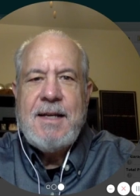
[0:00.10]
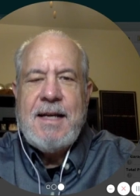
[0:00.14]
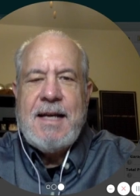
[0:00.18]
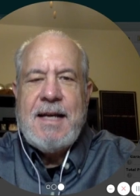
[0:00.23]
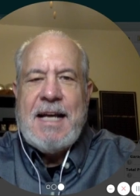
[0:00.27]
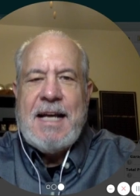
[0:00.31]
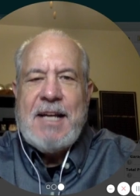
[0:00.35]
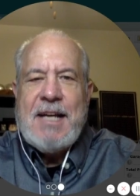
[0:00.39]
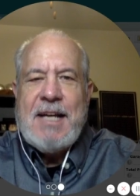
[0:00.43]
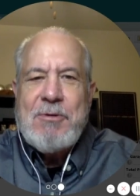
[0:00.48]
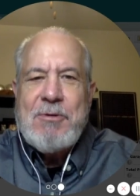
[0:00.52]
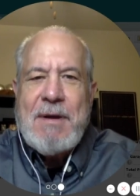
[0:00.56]

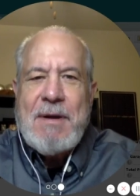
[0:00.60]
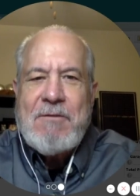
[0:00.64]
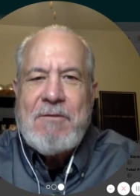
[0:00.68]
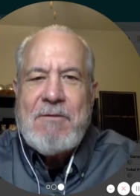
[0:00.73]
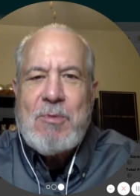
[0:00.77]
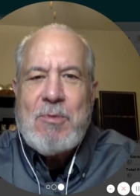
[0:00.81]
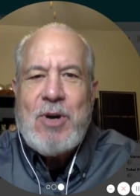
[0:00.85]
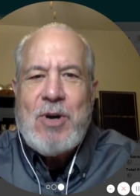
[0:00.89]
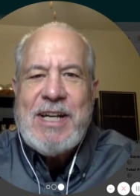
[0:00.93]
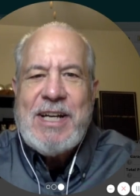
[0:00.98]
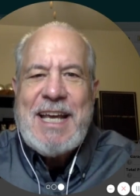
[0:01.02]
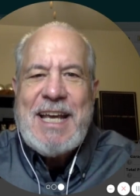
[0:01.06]
Hello,
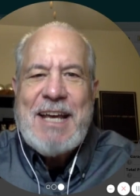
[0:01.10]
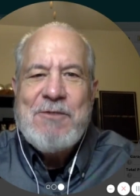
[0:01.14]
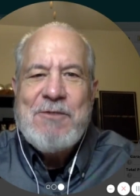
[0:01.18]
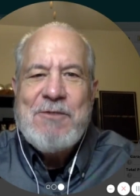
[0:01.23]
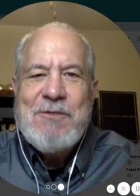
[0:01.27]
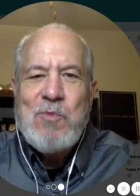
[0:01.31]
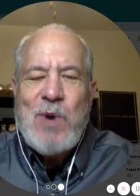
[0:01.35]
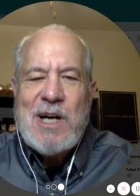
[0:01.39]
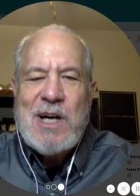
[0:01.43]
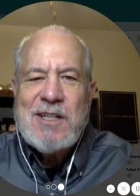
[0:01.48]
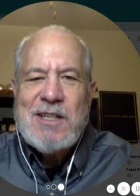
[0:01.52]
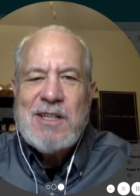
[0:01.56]
everyone,
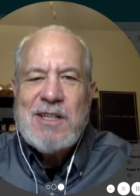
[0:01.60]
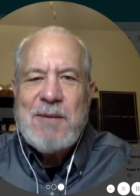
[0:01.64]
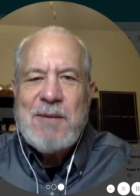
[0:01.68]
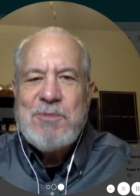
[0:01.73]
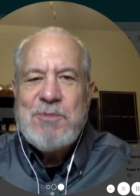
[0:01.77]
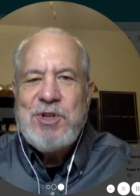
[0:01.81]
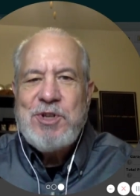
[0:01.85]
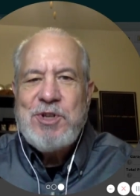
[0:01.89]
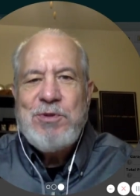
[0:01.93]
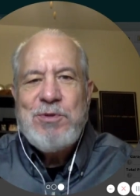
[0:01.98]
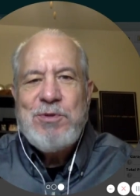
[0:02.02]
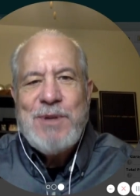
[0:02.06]
and welcome
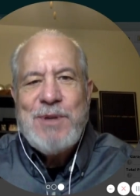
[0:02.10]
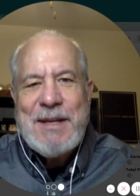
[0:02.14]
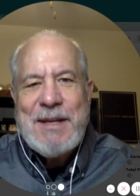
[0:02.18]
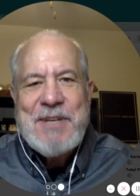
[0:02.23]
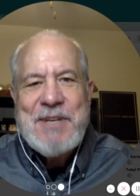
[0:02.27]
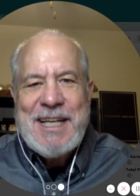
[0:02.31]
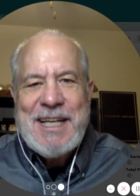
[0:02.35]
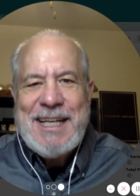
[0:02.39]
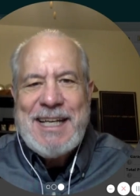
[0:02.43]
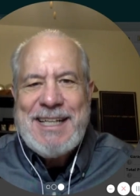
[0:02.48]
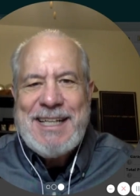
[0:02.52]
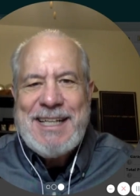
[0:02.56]
to
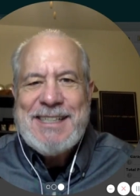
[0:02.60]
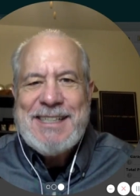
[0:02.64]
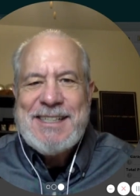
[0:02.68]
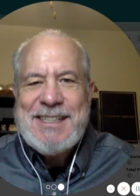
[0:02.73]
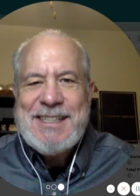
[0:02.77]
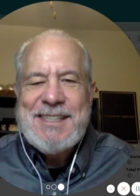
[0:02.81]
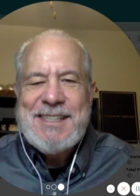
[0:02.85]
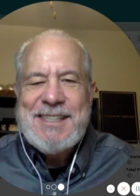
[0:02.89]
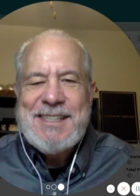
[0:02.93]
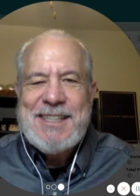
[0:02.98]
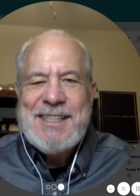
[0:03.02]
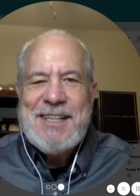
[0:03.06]
Living in
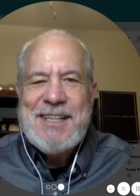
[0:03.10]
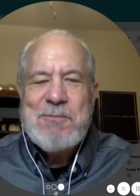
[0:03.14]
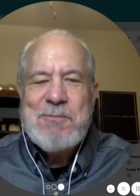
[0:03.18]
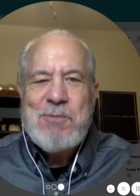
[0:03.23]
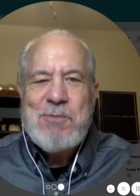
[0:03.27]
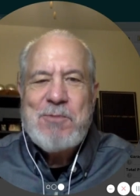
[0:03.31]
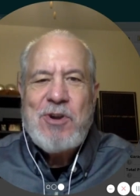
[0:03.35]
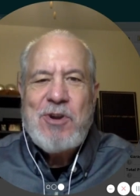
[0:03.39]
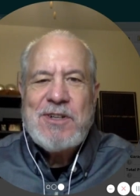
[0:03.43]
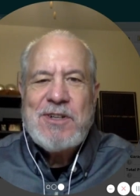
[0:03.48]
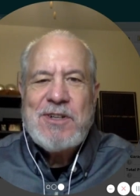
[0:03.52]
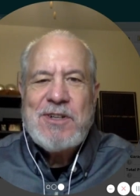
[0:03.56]
Cedar
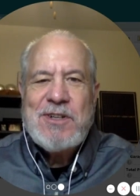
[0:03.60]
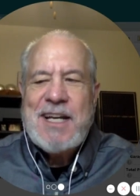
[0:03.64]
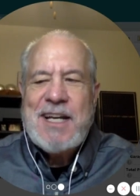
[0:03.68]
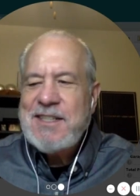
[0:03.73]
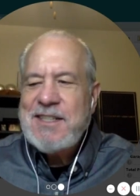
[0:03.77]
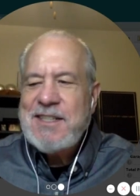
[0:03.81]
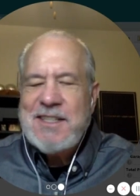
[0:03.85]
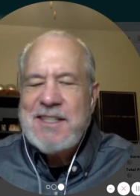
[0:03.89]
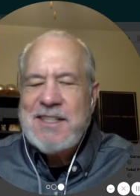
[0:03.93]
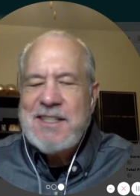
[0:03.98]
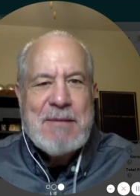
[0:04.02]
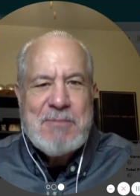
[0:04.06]
Park,
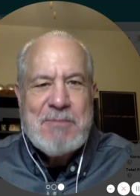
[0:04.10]
Texas.